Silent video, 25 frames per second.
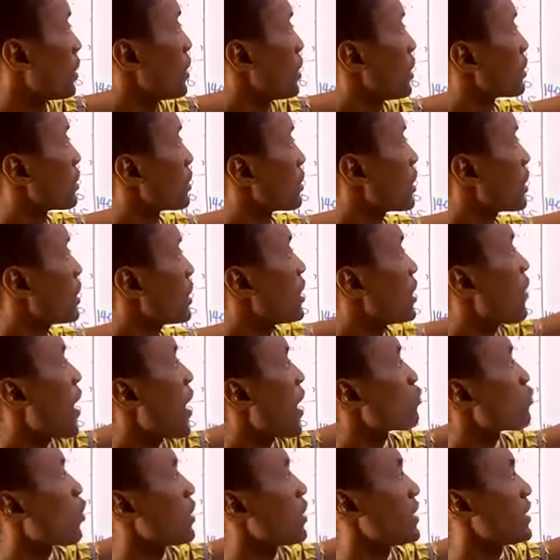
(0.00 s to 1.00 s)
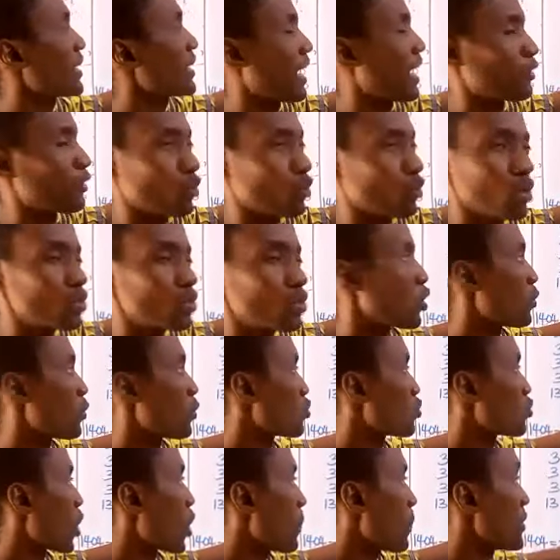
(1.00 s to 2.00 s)
3 divide 1, it cannot. So you
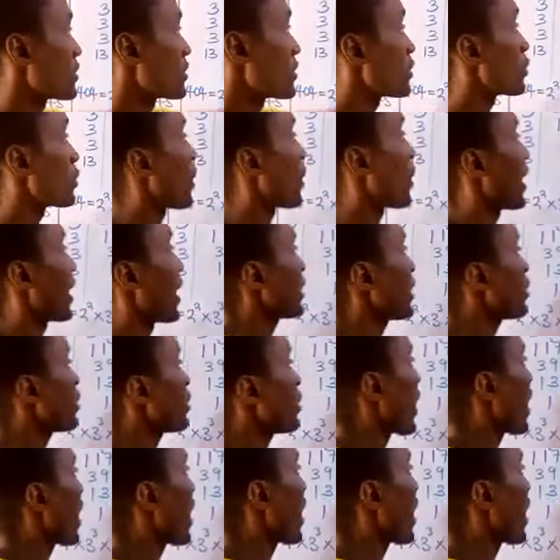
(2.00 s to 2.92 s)
drop a 0, and then you have a